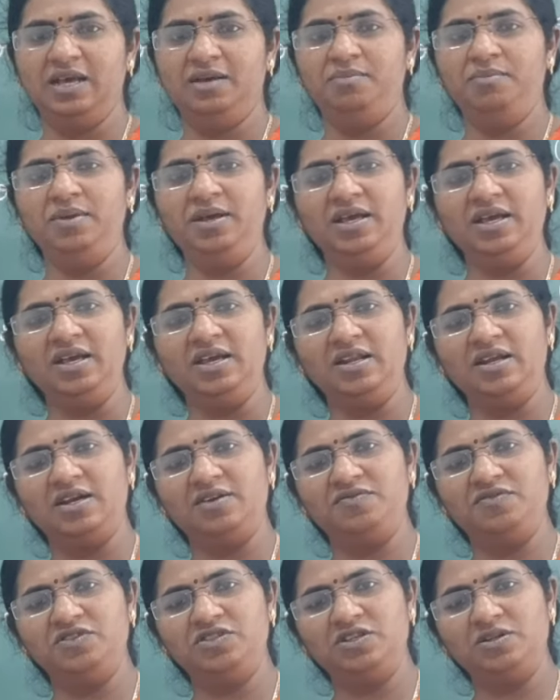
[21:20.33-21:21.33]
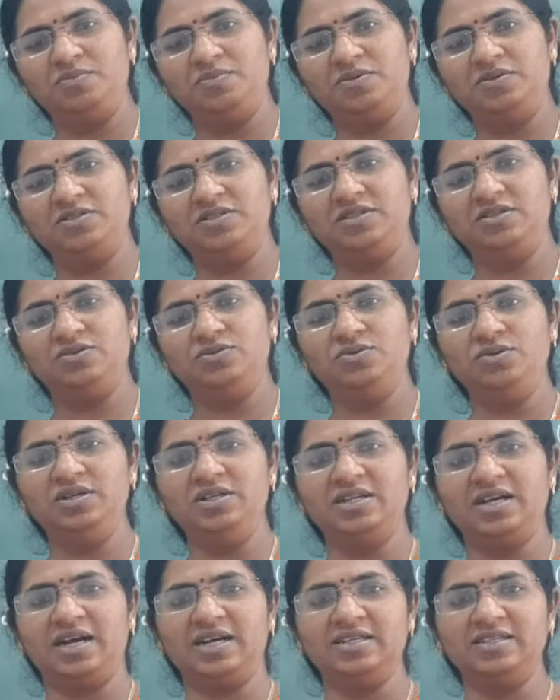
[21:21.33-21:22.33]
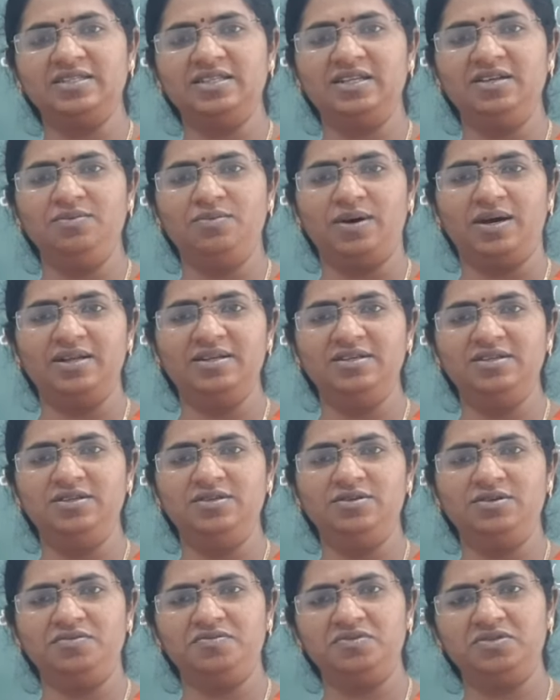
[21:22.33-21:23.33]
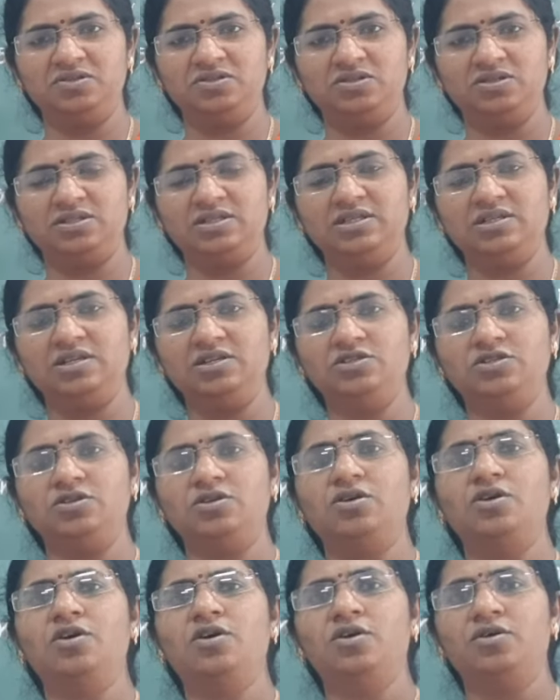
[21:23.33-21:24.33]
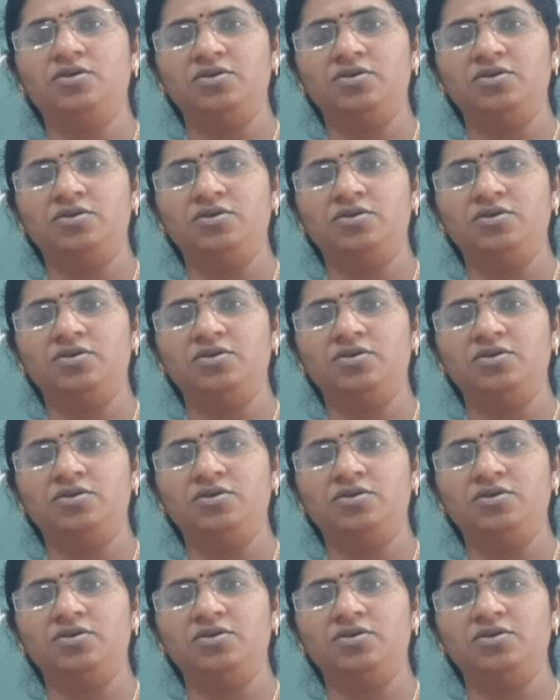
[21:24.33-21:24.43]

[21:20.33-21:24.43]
Being an artificial person, do it has any validity of its signature?